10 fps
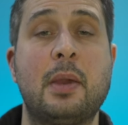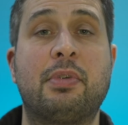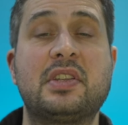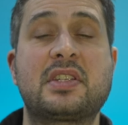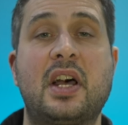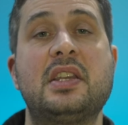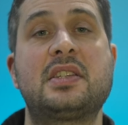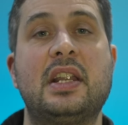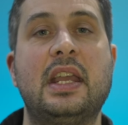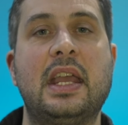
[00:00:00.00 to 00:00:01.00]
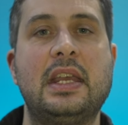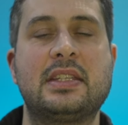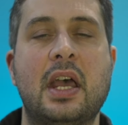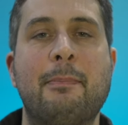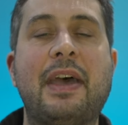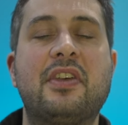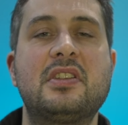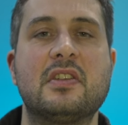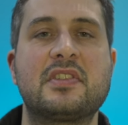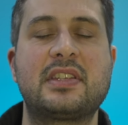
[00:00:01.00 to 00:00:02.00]
precisely his
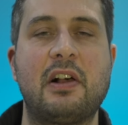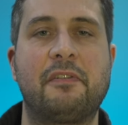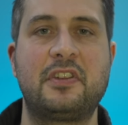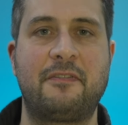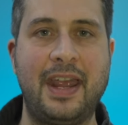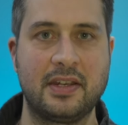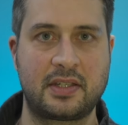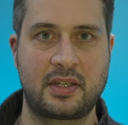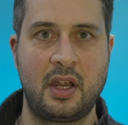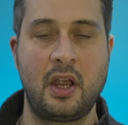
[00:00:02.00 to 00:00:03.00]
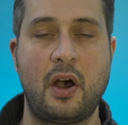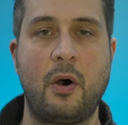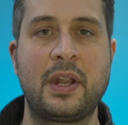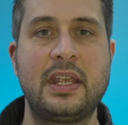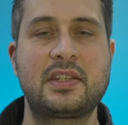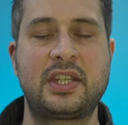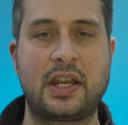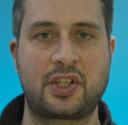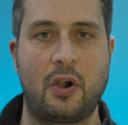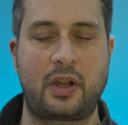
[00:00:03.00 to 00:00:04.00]
methods of self defense on his
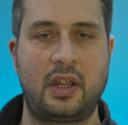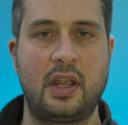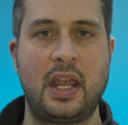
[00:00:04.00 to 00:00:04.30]
TikTok.